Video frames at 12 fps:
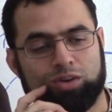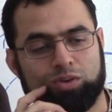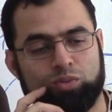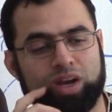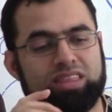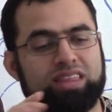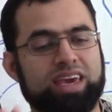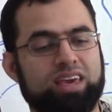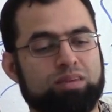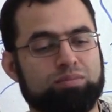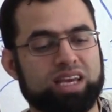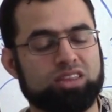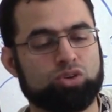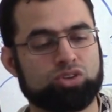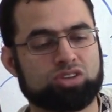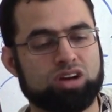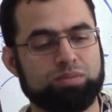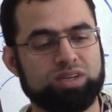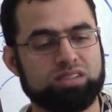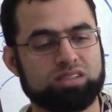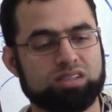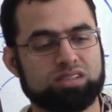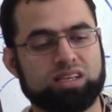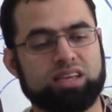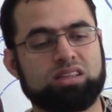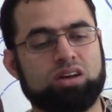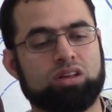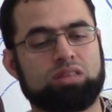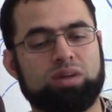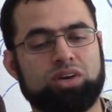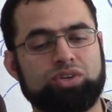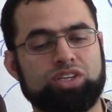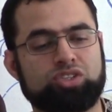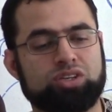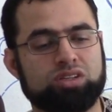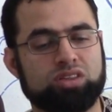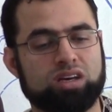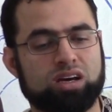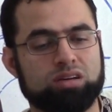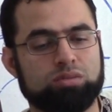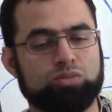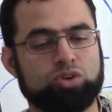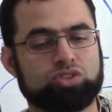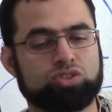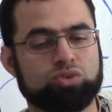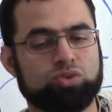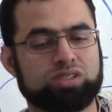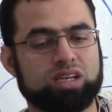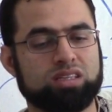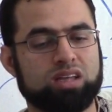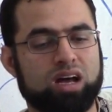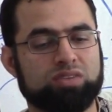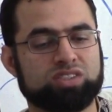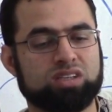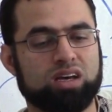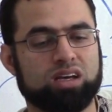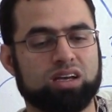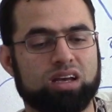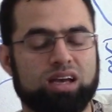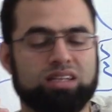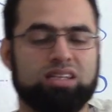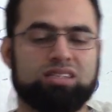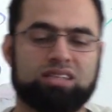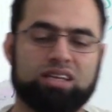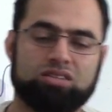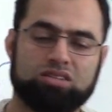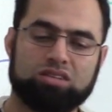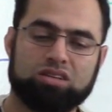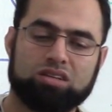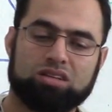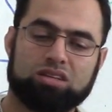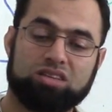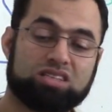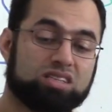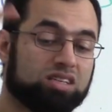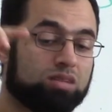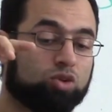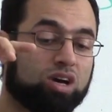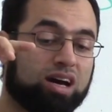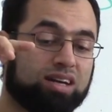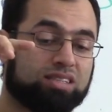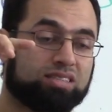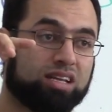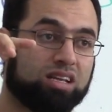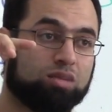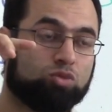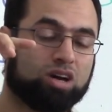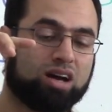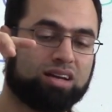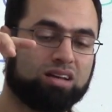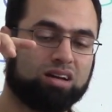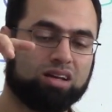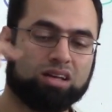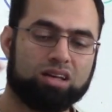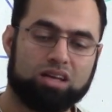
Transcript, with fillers: when they made those copies, Sayyidina Uthman returned the books to Sayyidina Hafsa and he sent, this is in Bukhari, still in Bukhari, huh?